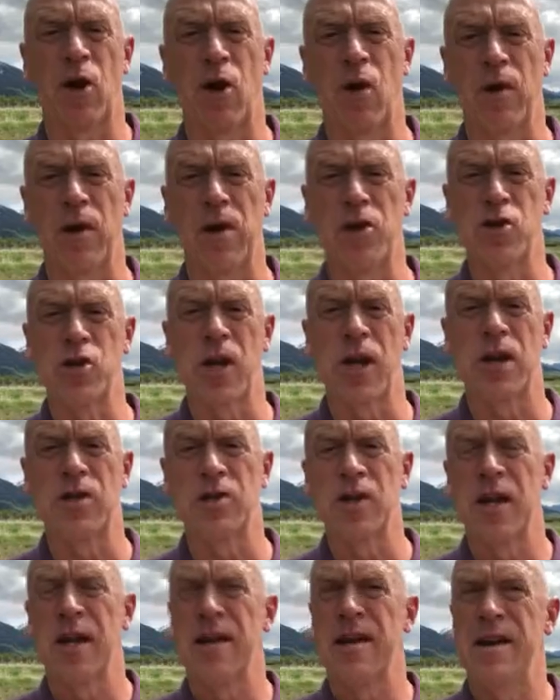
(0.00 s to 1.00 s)
courage
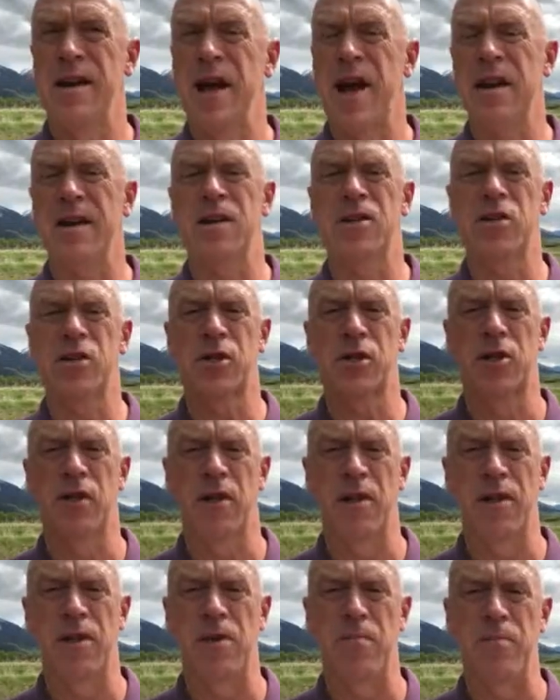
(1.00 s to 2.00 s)
as not
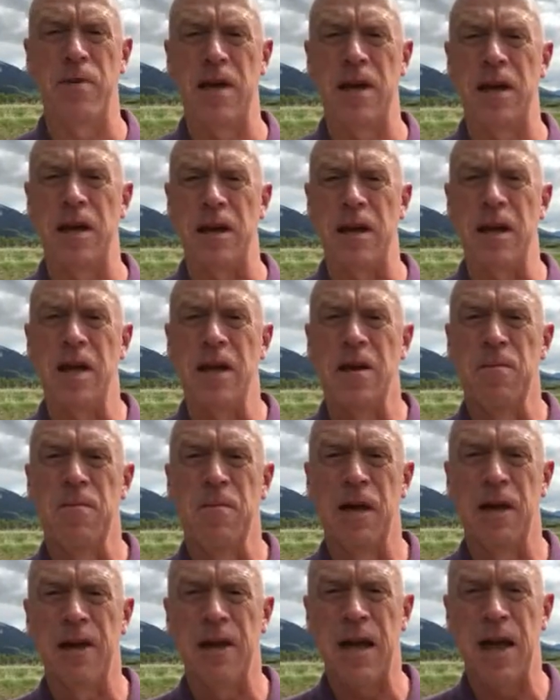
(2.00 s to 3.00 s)
necessarily the biggie,
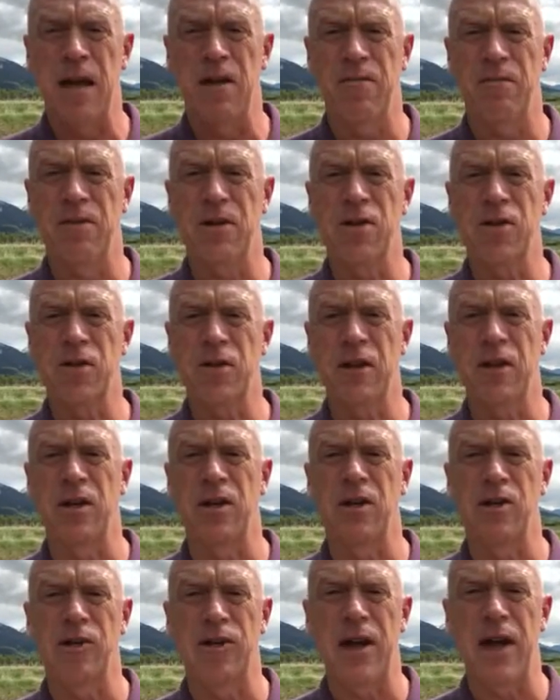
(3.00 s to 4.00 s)
but every
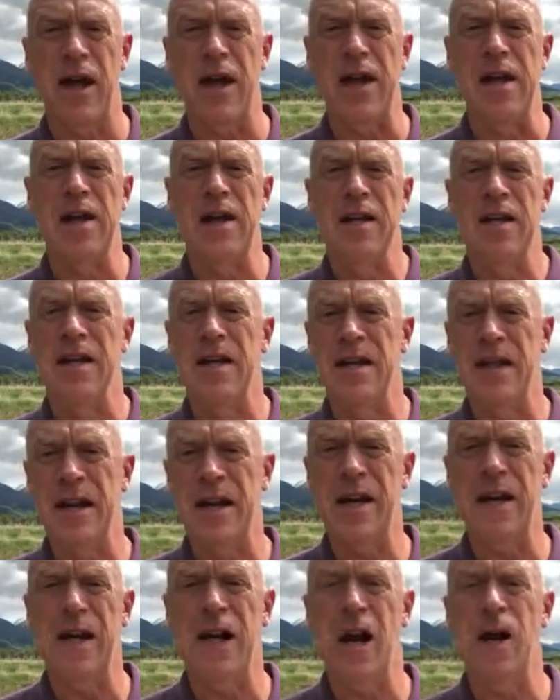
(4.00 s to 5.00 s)
single day
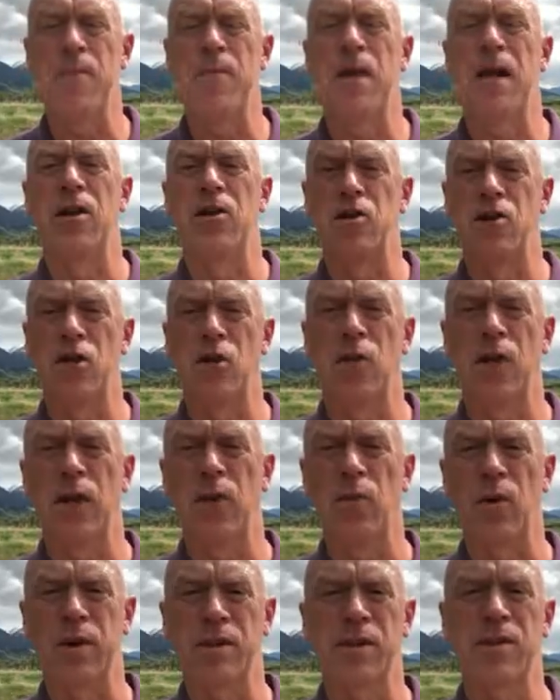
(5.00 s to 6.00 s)
getting up and
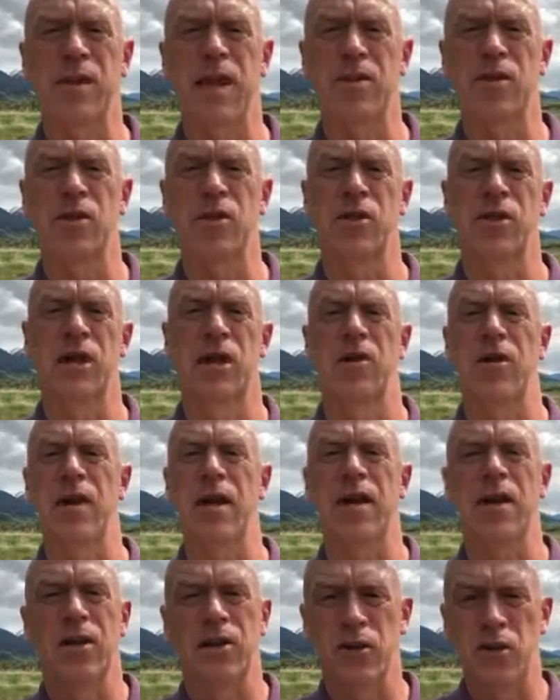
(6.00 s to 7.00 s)
doing what's
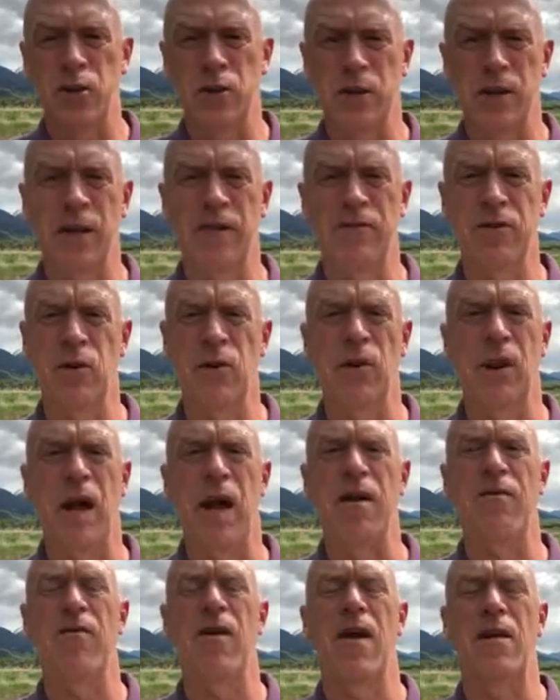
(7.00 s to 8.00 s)
necessary to live your
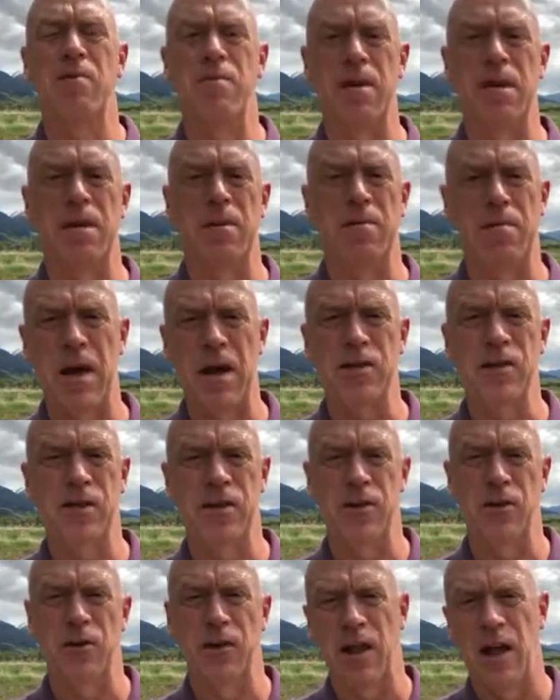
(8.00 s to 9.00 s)
life and be the
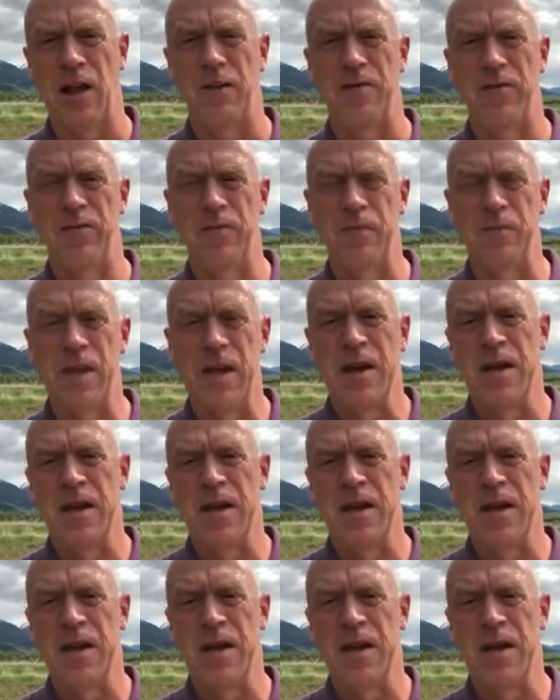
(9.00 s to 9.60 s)
best in your life.